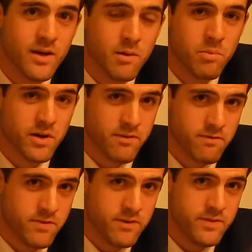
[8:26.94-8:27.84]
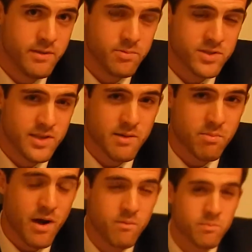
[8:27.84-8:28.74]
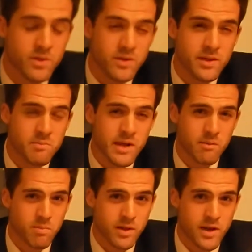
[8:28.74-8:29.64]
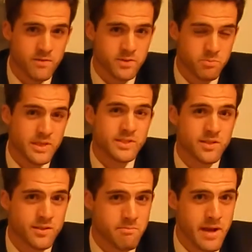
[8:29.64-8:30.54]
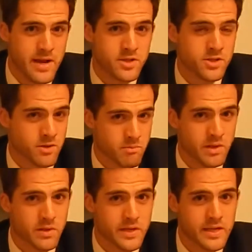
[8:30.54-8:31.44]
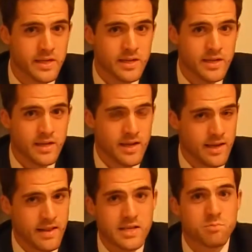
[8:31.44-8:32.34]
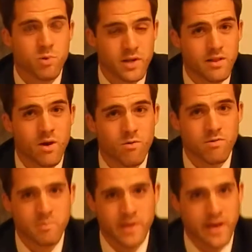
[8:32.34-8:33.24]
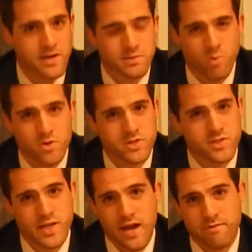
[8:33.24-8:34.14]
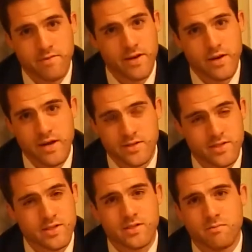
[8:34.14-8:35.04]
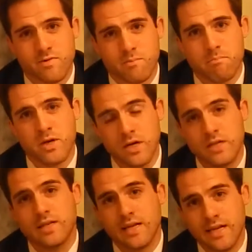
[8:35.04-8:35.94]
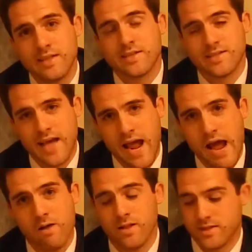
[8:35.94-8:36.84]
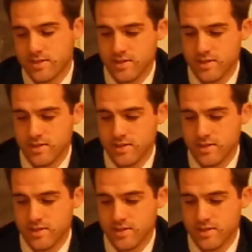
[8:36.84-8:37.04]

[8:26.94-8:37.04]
But a 50% probability of making playoffs speaks to the manager ability. And that's pretty low for me. Aris Borges has got to figure out a system for putting in the talent.